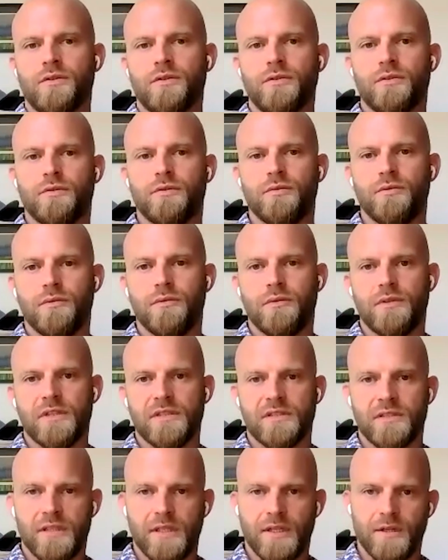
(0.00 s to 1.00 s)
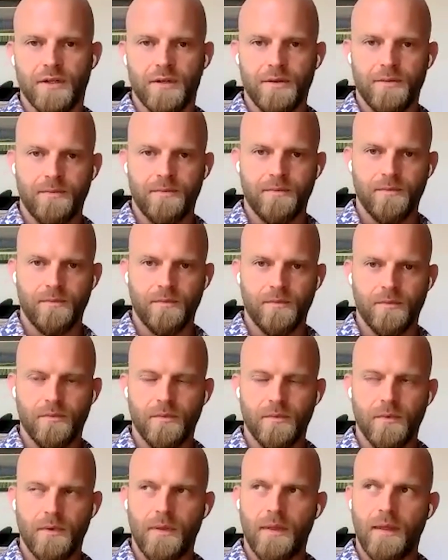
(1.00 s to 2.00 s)
to this leader,
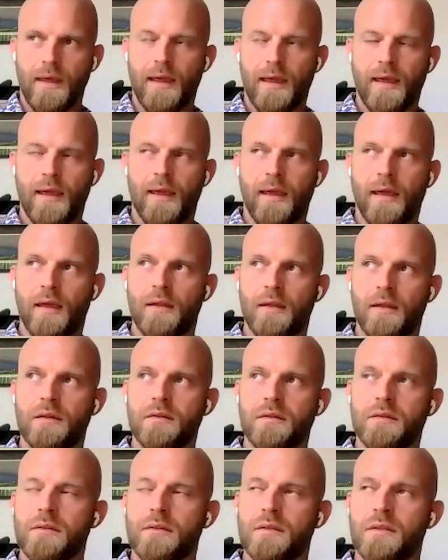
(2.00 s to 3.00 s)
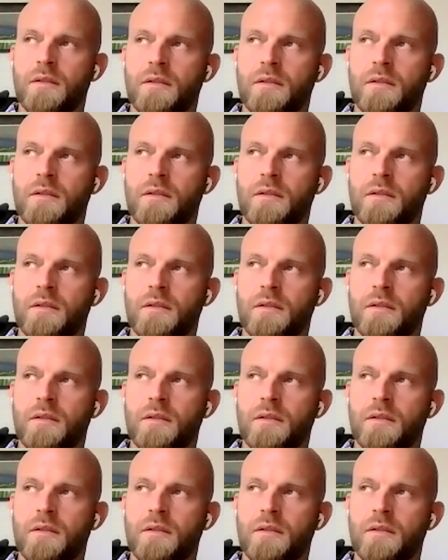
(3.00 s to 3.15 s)
and